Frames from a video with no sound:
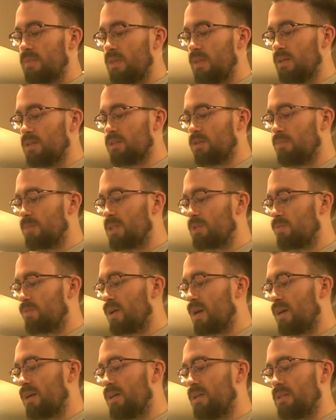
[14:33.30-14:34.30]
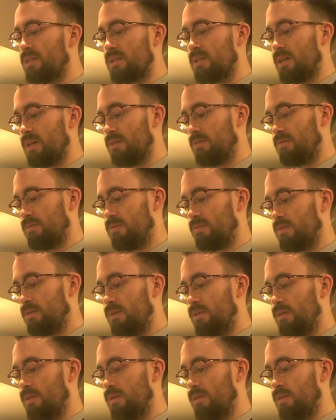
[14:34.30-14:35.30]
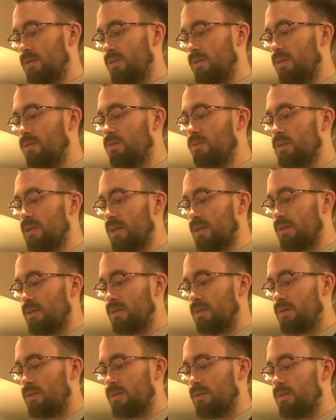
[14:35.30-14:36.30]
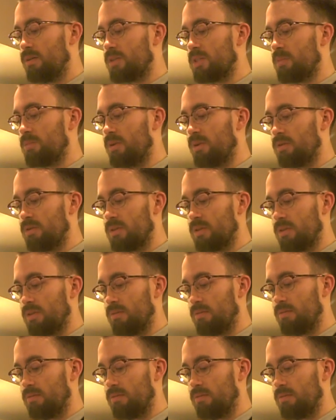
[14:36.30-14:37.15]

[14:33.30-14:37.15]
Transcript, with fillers: So much rocky stuff. Hold it. You're supposed to.